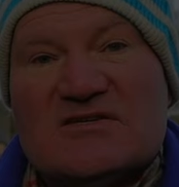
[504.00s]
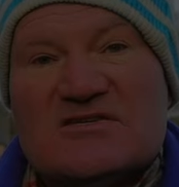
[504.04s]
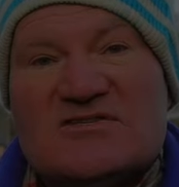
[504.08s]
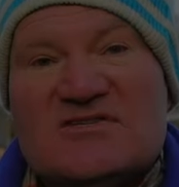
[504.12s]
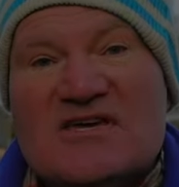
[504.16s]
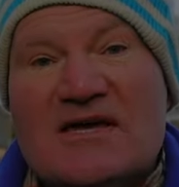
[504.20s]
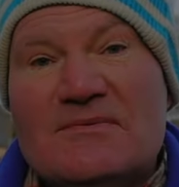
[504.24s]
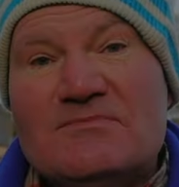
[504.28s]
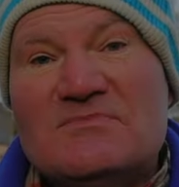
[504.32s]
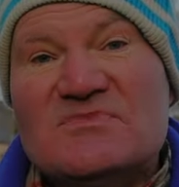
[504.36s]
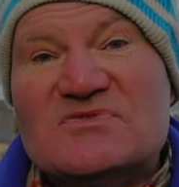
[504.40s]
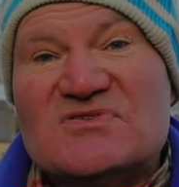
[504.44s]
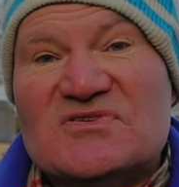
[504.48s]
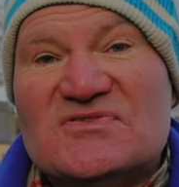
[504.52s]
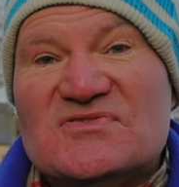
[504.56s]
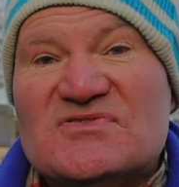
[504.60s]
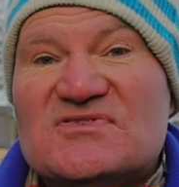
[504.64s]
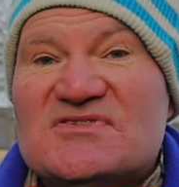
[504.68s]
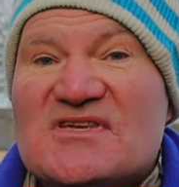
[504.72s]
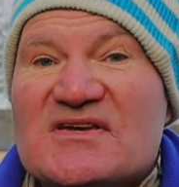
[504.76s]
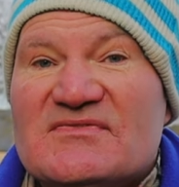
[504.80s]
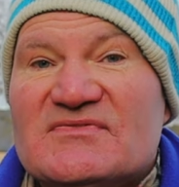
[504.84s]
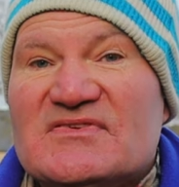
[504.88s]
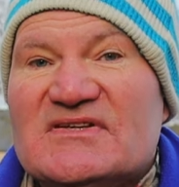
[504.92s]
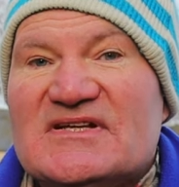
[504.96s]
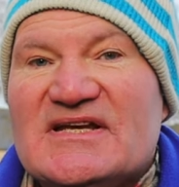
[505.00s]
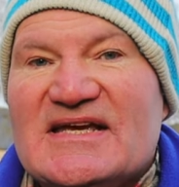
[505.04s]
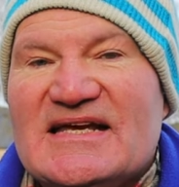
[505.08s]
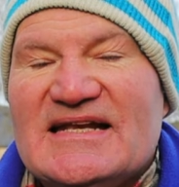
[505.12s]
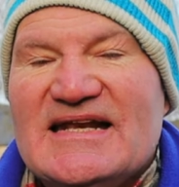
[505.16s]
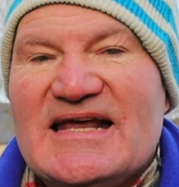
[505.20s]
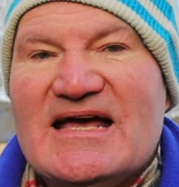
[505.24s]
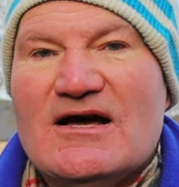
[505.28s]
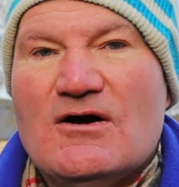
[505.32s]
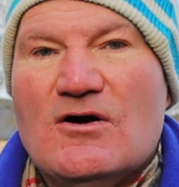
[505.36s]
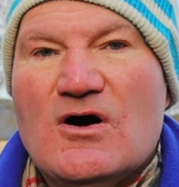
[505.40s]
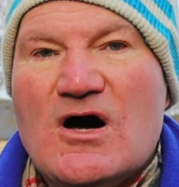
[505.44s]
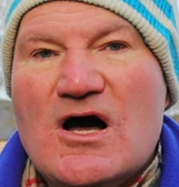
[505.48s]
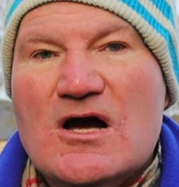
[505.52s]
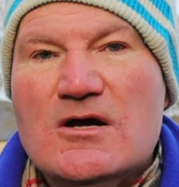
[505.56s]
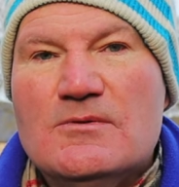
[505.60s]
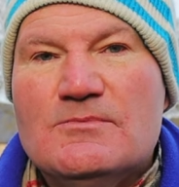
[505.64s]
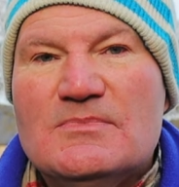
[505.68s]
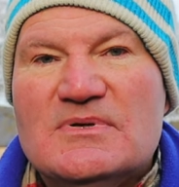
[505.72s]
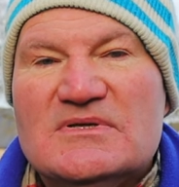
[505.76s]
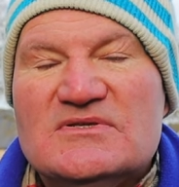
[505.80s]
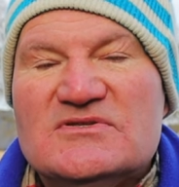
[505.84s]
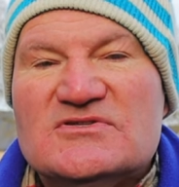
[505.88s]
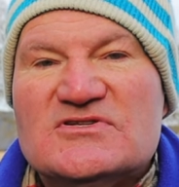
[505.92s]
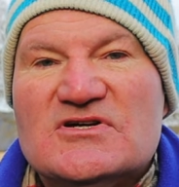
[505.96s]
the Thames and Severn Canal
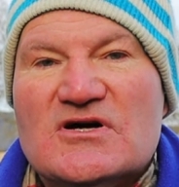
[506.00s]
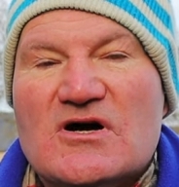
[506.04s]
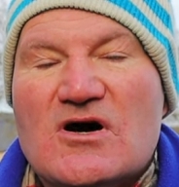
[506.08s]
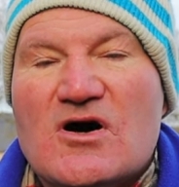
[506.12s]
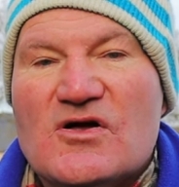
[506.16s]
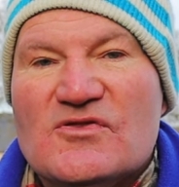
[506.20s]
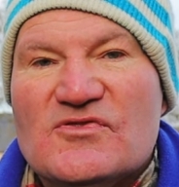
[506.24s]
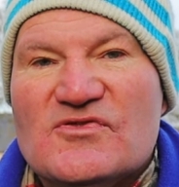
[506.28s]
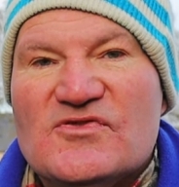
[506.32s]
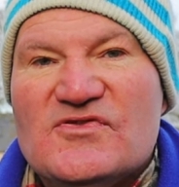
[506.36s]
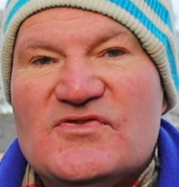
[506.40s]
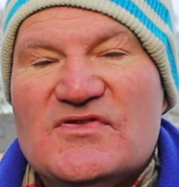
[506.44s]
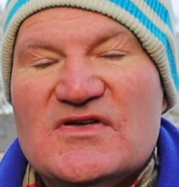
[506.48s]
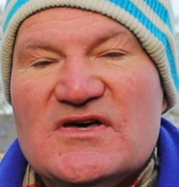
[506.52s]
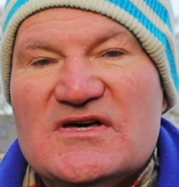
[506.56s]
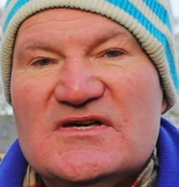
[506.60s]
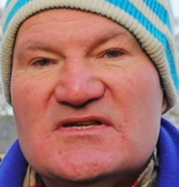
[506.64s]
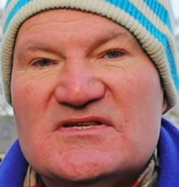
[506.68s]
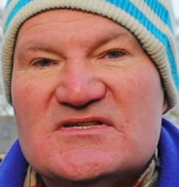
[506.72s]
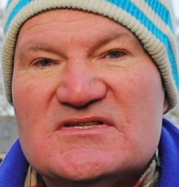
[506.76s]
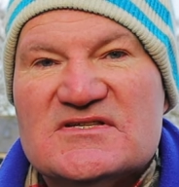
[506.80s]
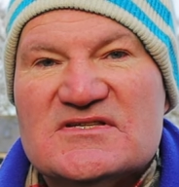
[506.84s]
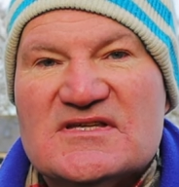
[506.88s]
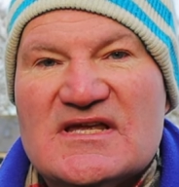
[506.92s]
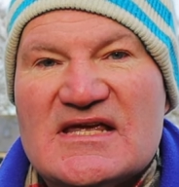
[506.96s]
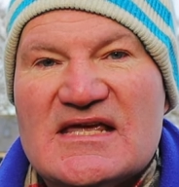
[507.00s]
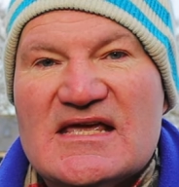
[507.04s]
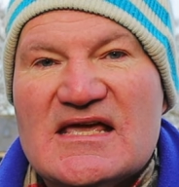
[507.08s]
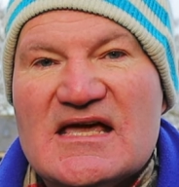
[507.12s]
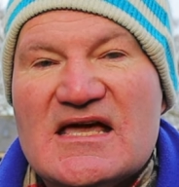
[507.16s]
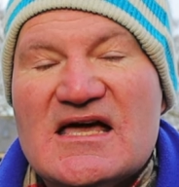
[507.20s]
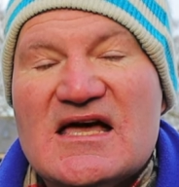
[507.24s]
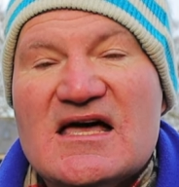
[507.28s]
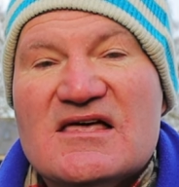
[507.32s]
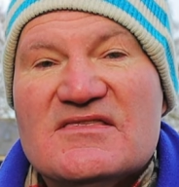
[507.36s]
opened on Thursday,